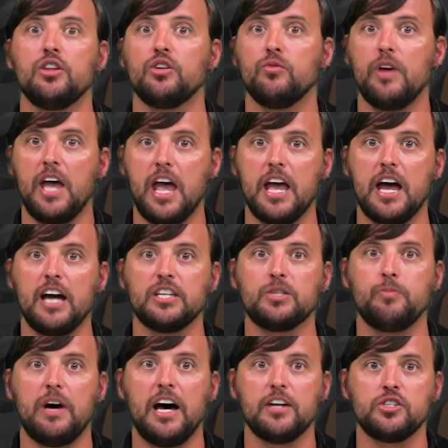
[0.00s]
through AI
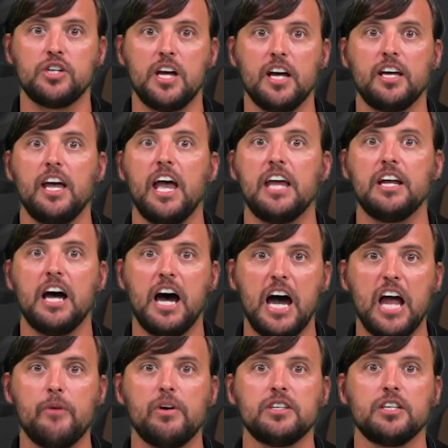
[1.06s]
spot check and
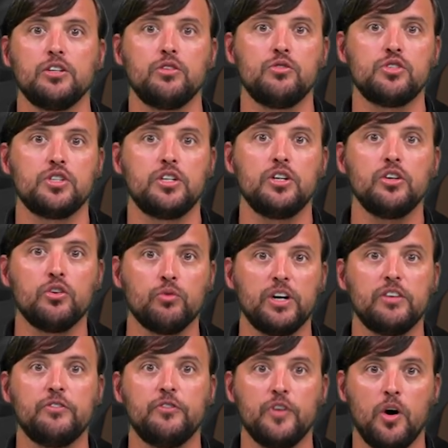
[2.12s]
high-resolution
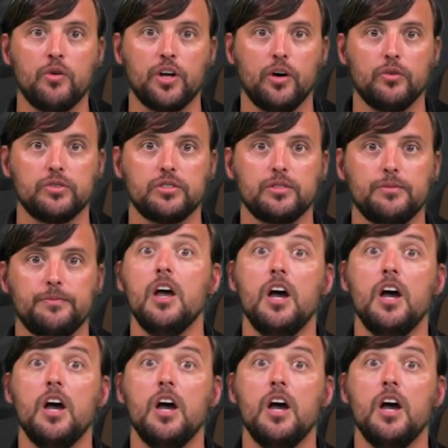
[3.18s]
grid photos.